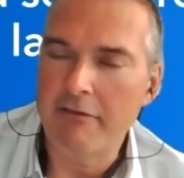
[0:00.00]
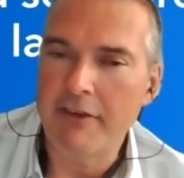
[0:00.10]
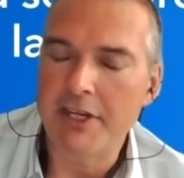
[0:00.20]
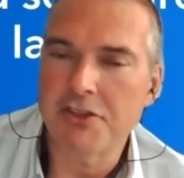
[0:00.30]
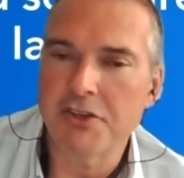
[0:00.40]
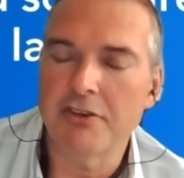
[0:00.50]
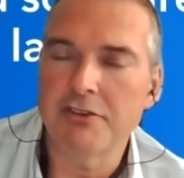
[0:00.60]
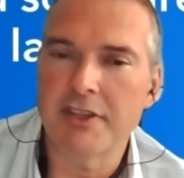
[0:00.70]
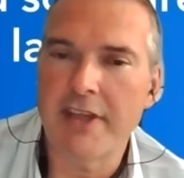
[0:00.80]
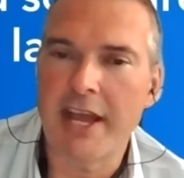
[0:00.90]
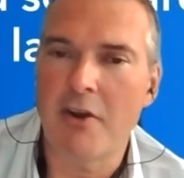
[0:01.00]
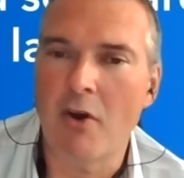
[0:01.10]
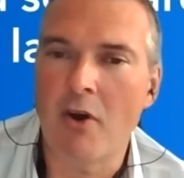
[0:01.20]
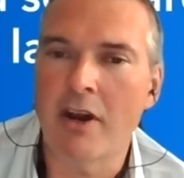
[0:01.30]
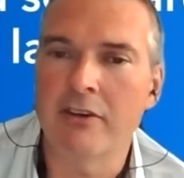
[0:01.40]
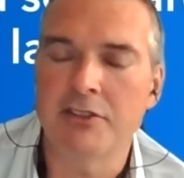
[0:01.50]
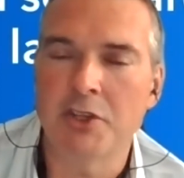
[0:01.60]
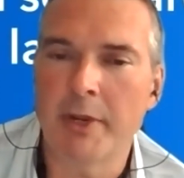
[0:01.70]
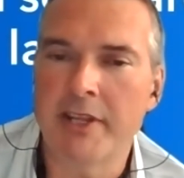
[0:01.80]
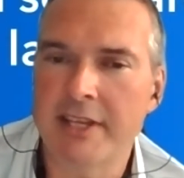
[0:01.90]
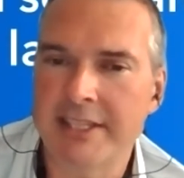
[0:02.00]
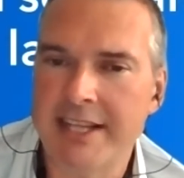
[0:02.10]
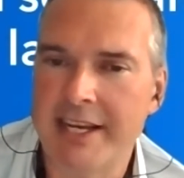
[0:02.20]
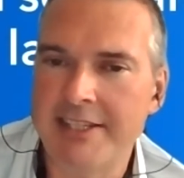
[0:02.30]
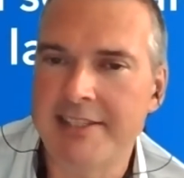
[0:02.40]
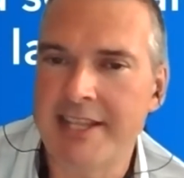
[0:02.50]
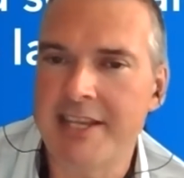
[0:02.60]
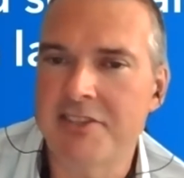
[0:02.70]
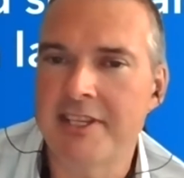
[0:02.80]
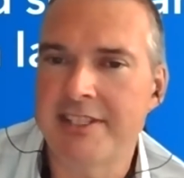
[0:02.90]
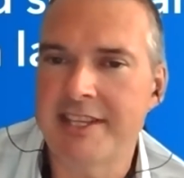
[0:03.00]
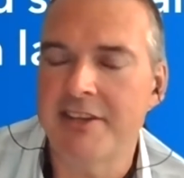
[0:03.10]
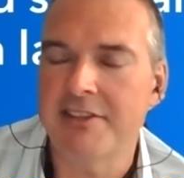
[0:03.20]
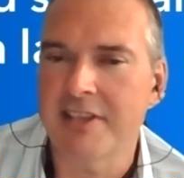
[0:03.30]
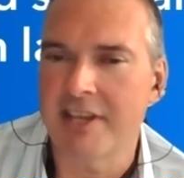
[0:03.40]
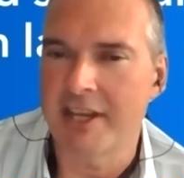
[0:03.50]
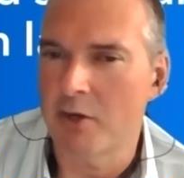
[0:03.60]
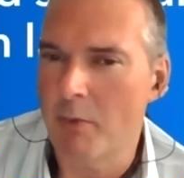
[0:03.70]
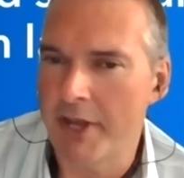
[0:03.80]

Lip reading: features that are doing things at each stage in the sales cycle,